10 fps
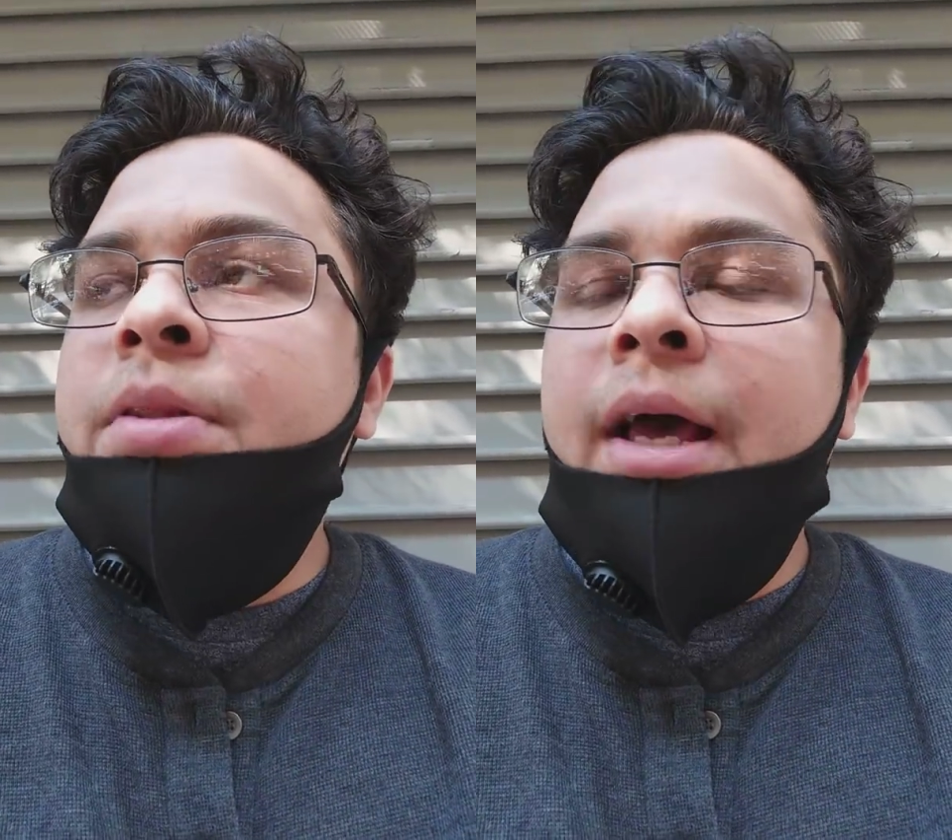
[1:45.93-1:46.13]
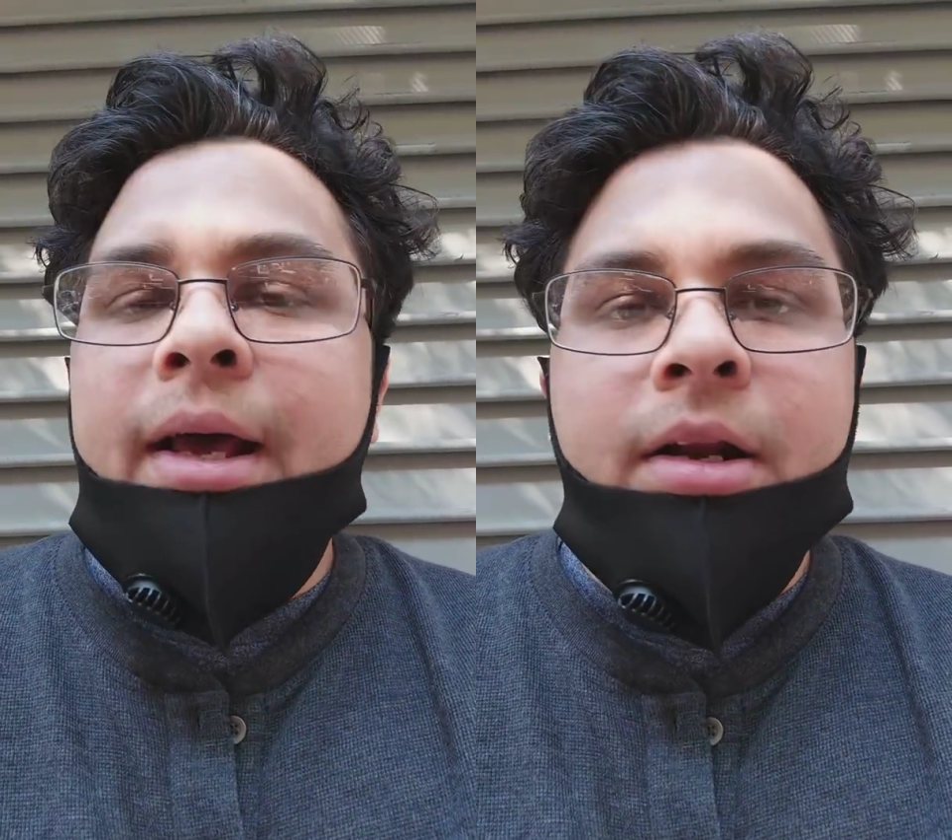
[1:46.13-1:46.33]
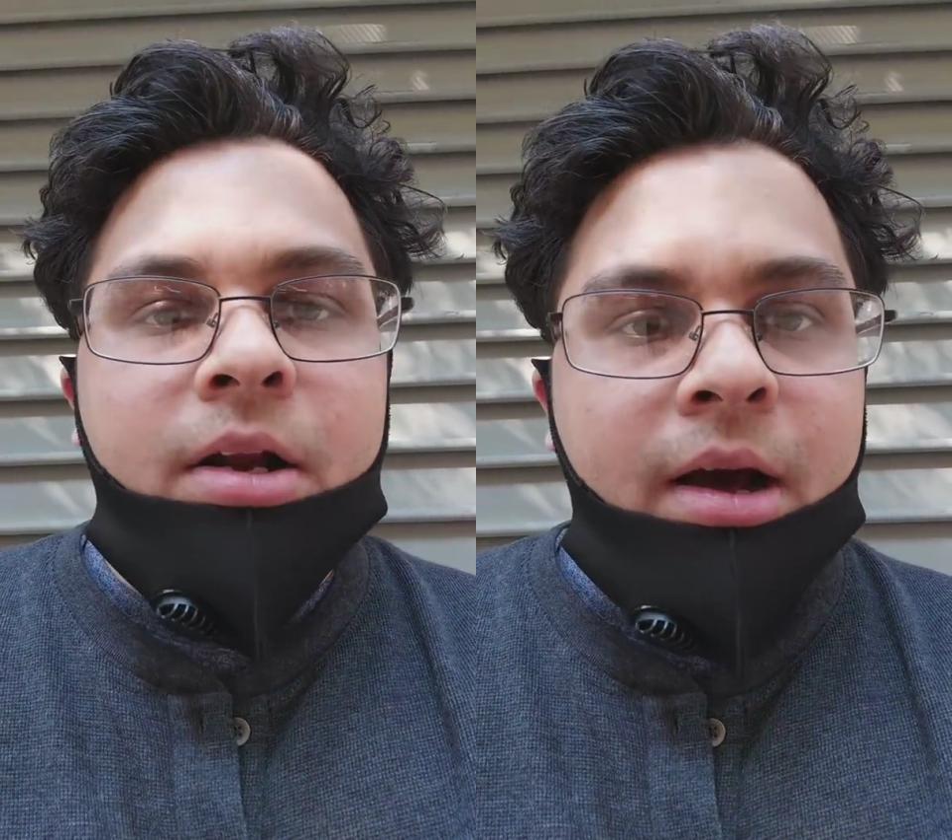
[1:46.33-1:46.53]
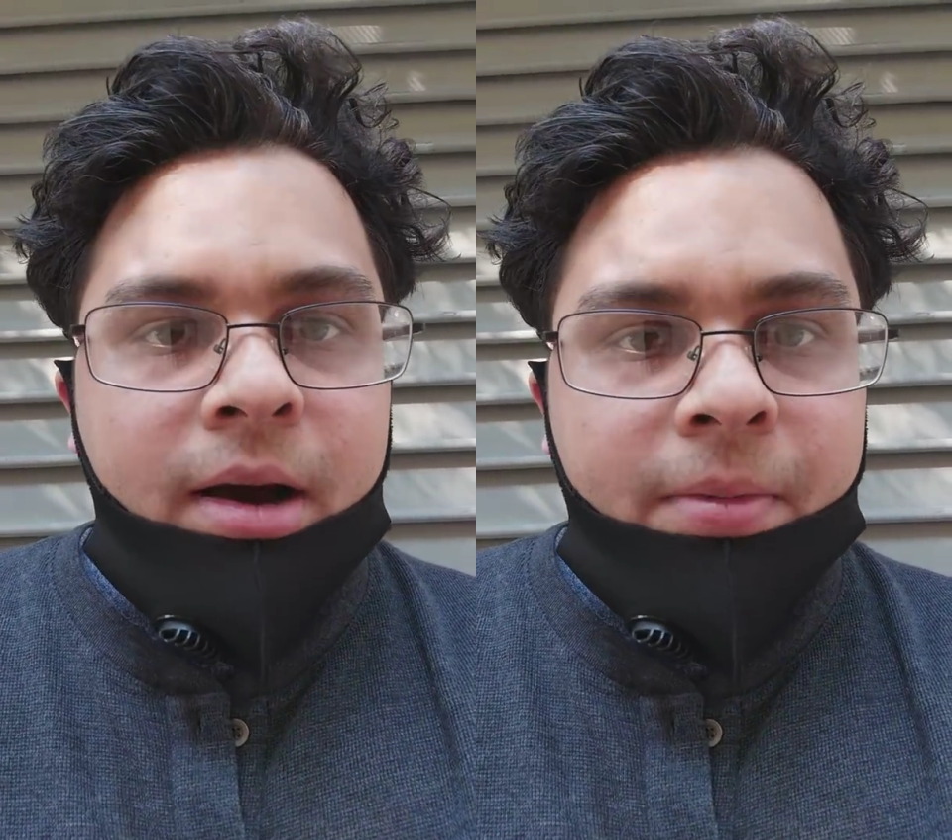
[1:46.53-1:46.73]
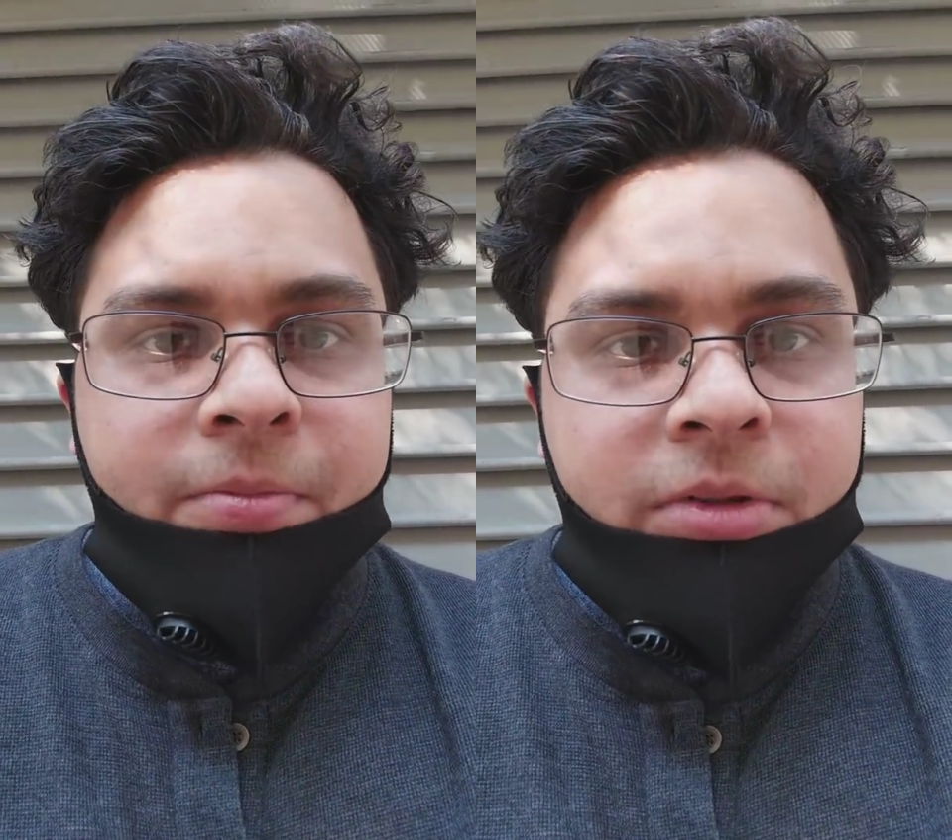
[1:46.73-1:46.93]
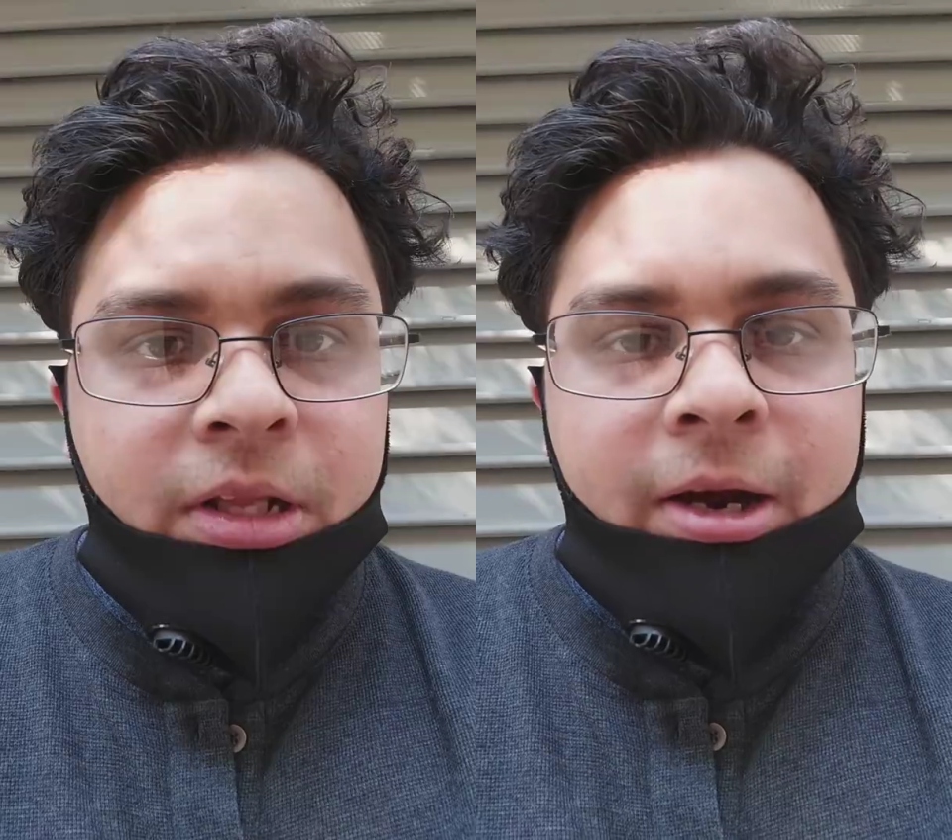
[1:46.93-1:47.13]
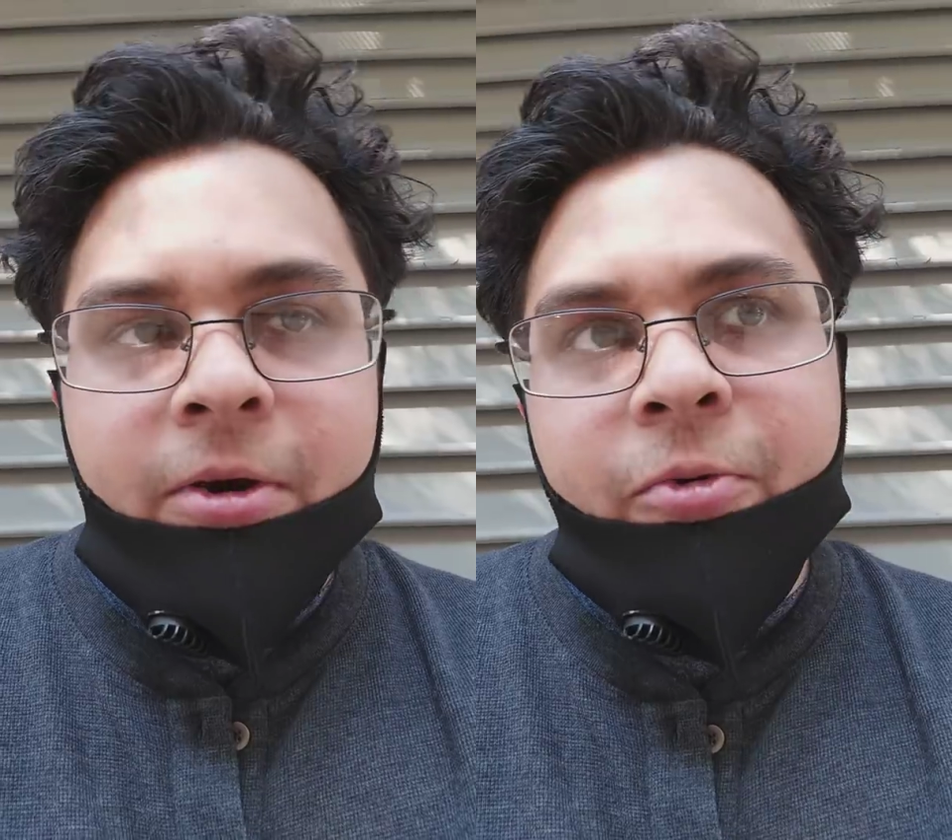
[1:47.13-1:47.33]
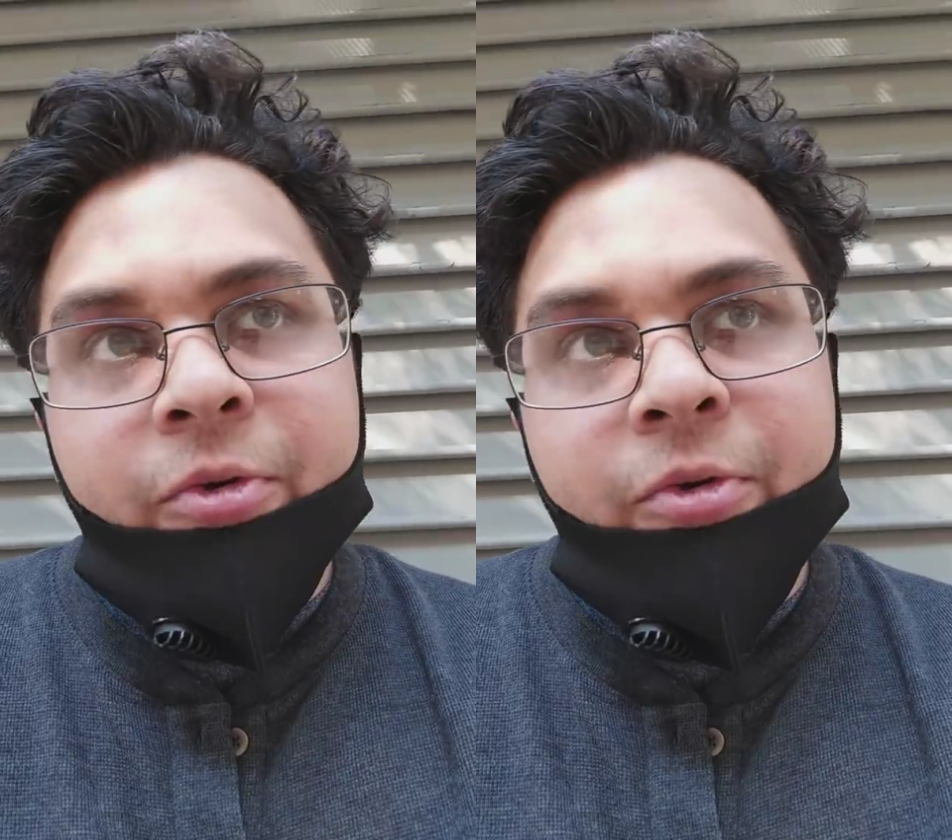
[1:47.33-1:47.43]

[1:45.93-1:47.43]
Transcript: then the